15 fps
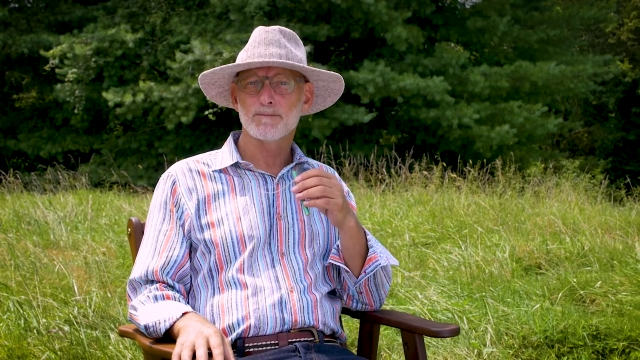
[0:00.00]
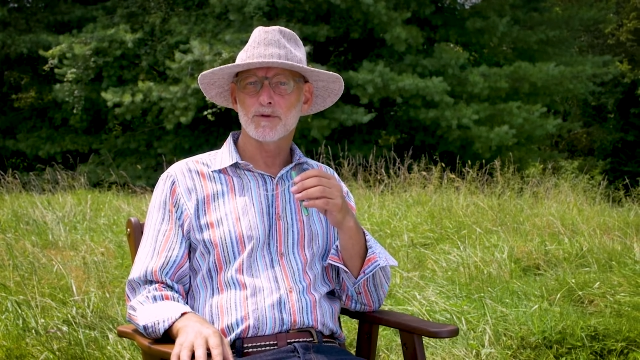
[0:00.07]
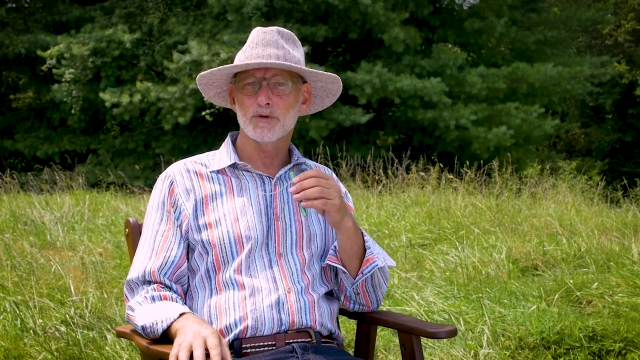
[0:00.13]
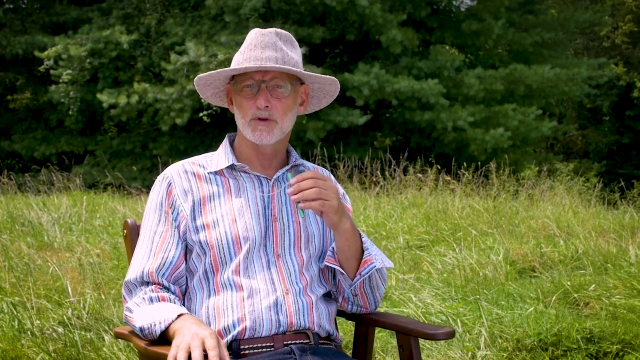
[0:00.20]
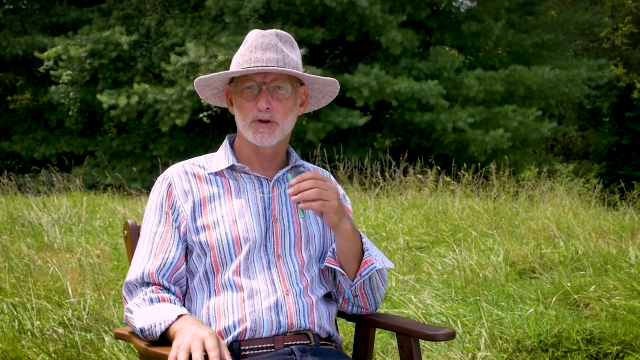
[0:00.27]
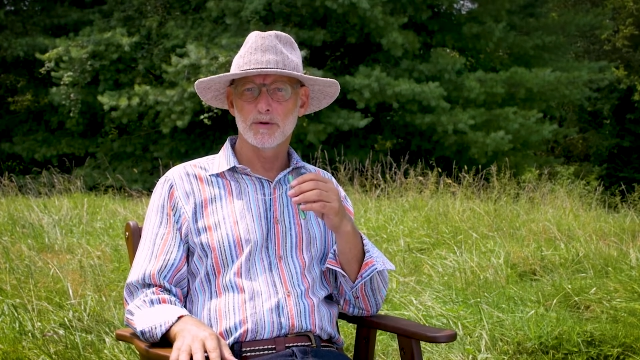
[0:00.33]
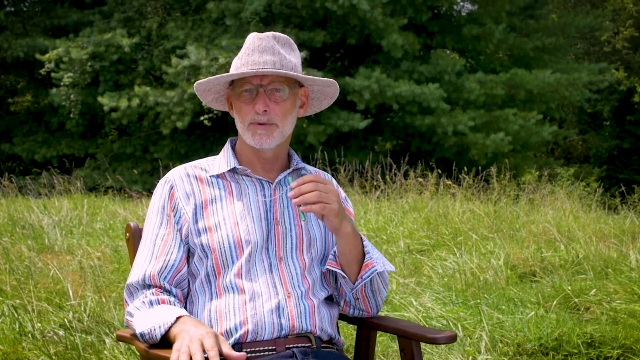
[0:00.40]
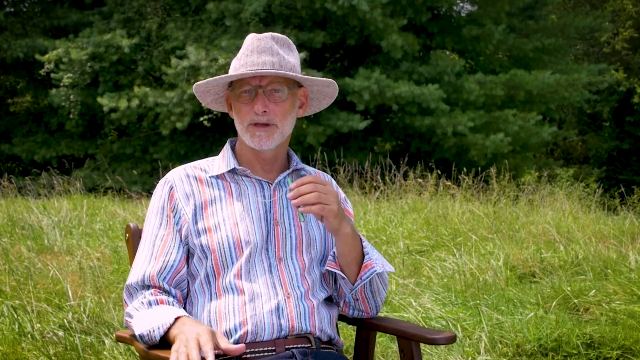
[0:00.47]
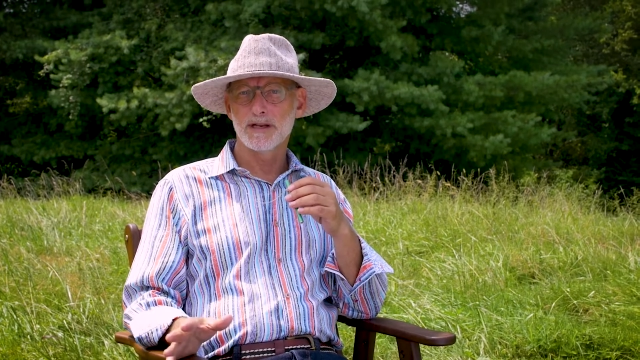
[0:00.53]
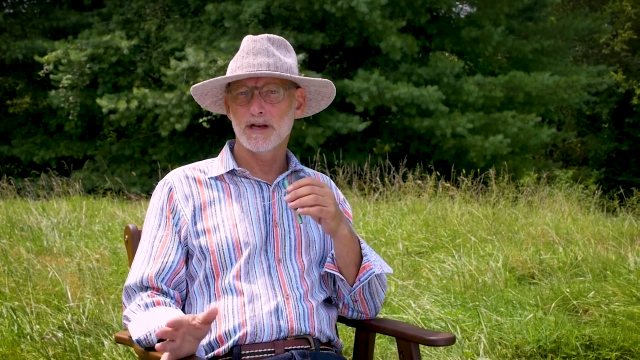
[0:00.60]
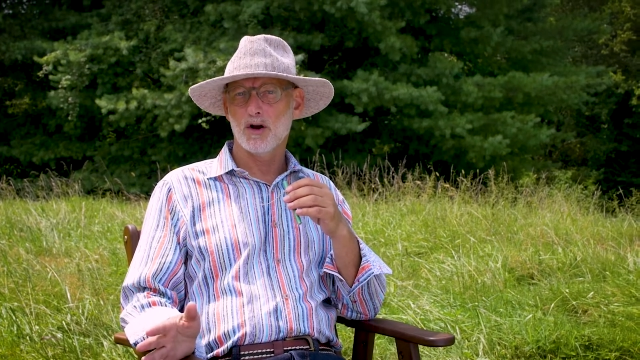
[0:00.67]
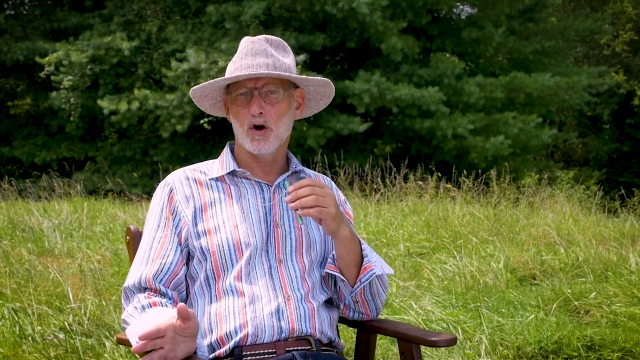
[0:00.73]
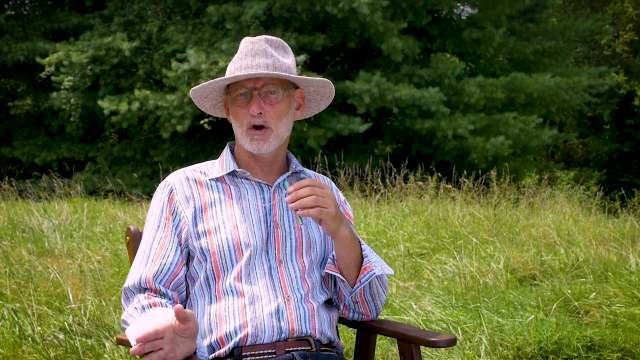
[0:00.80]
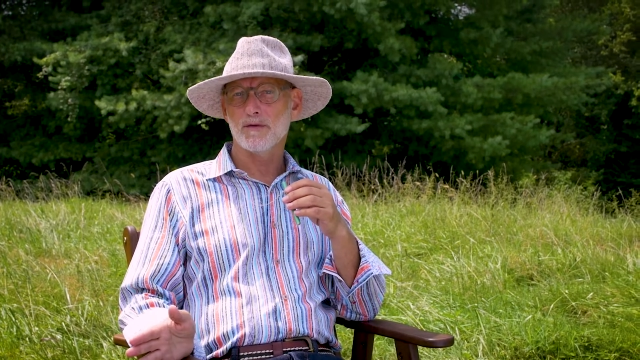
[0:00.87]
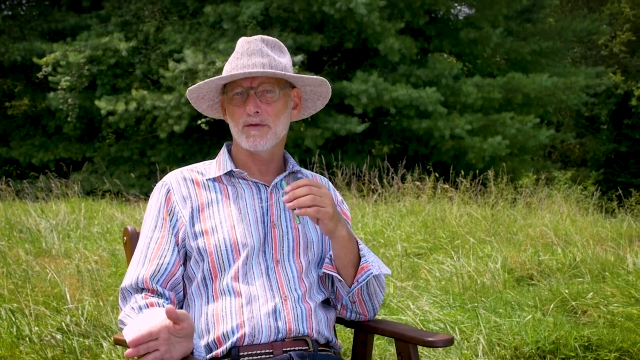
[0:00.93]
you can be in
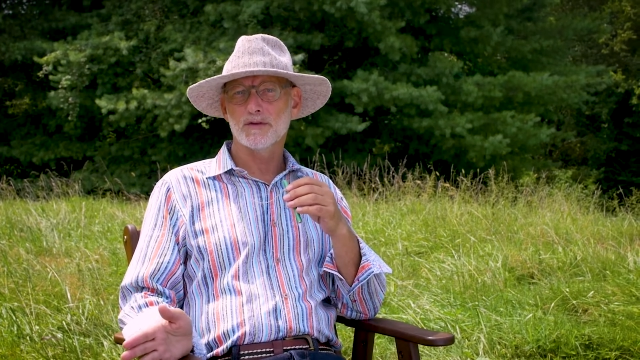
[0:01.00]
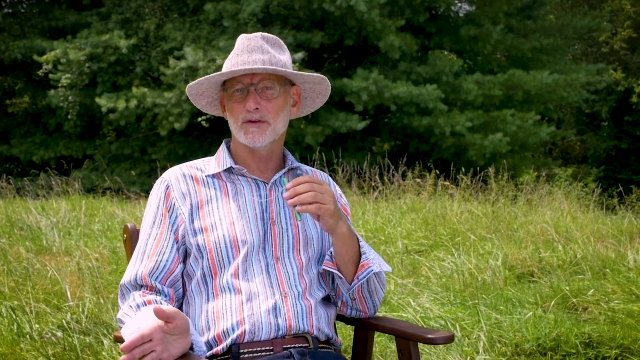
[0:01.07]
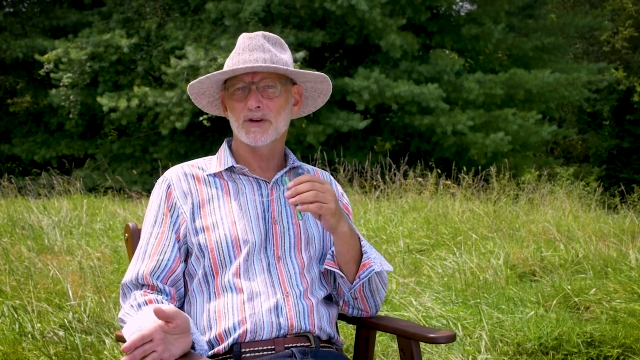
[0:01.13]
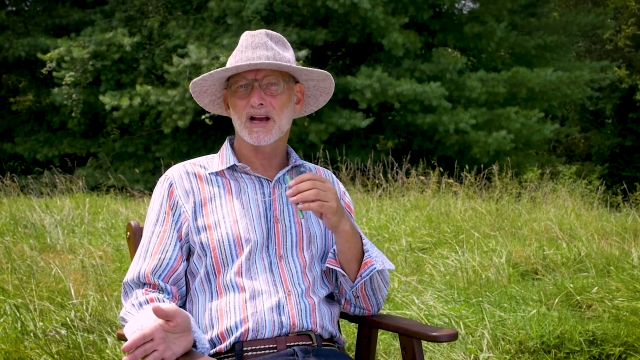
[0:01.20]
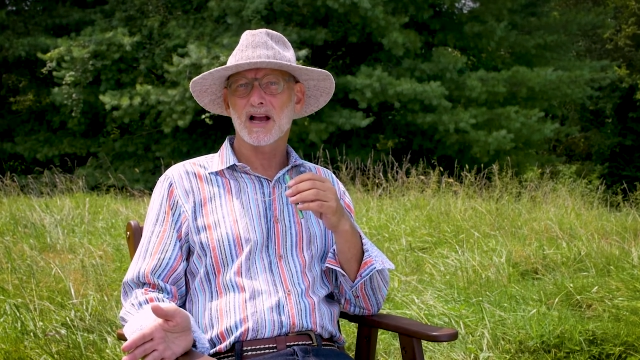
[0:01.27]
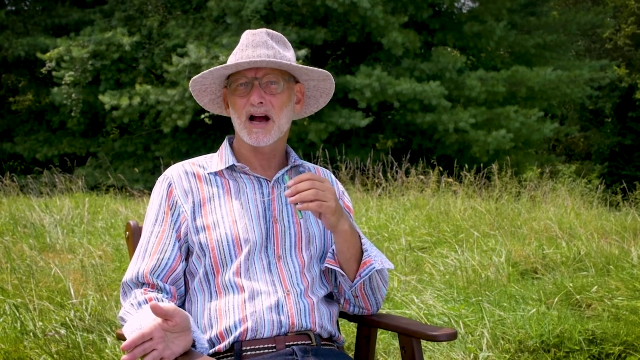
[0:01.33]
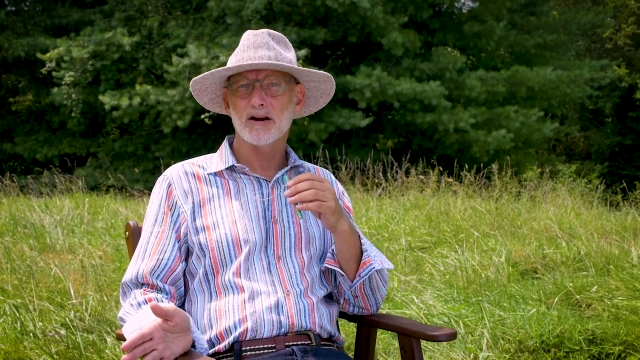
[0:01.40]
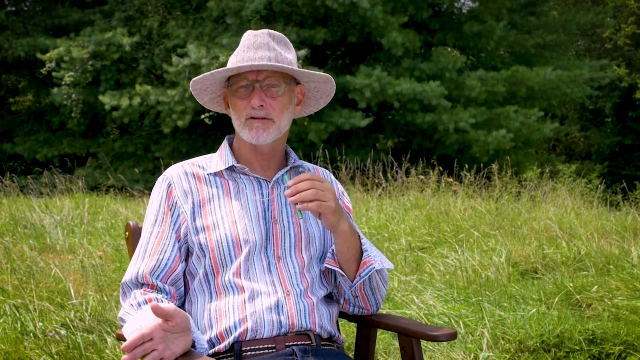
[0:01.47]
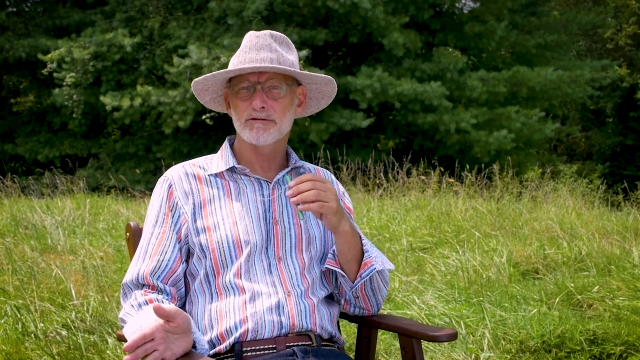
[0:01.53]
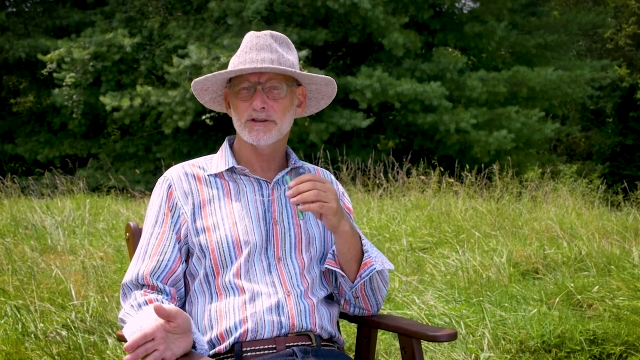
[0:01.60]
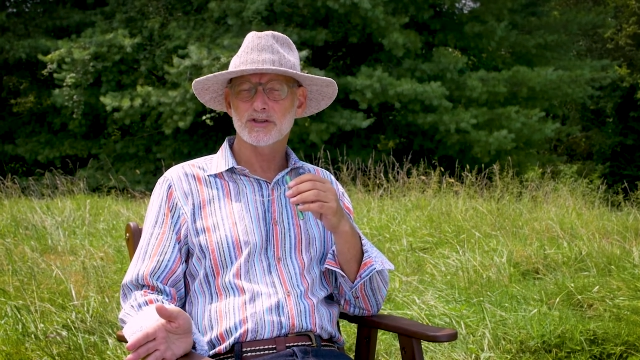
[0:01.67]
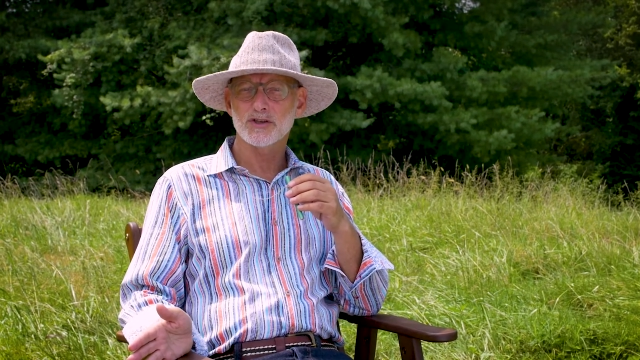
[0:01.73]
an office in a concrete